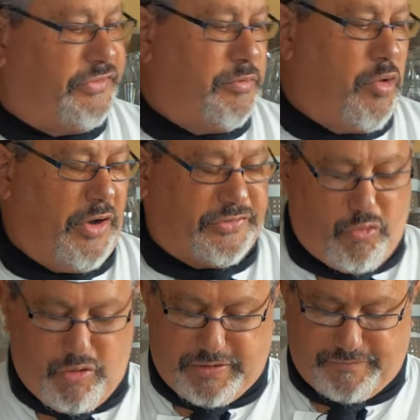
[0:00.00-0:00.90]
some nice
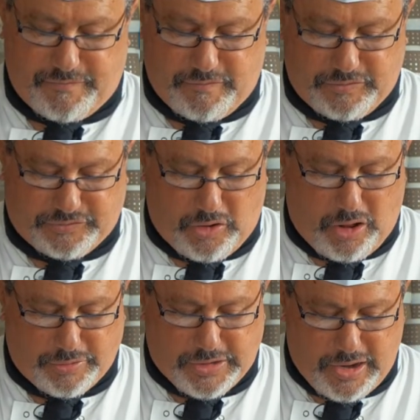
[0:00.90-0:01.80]
Greek
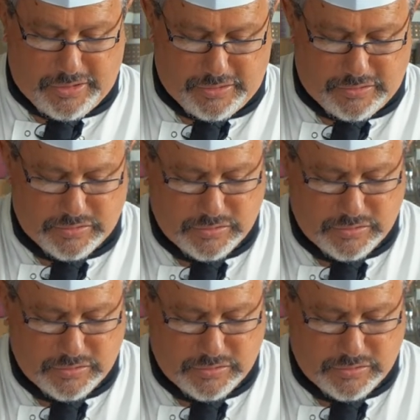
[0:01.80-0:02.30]
style yogurt